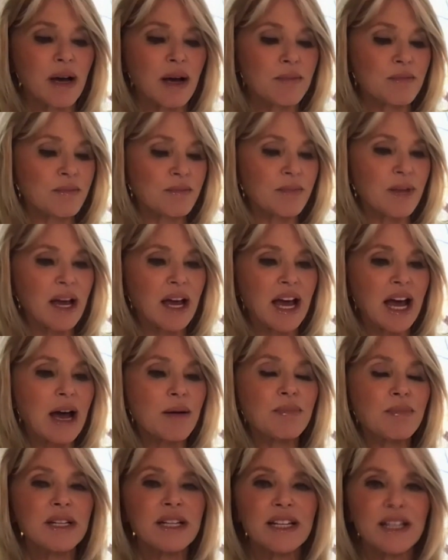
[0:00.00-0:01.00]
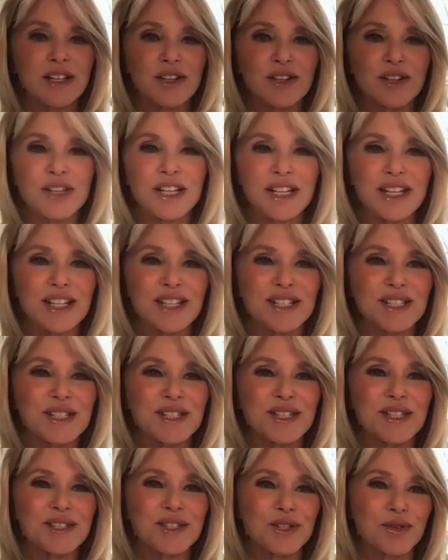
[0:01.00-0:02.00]
I'm happy to hear that
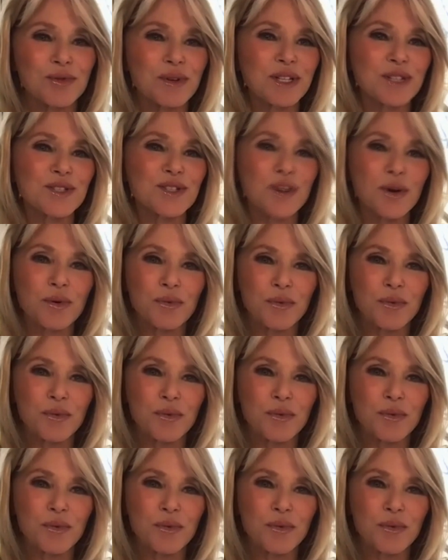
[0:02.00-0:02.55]
he's doing so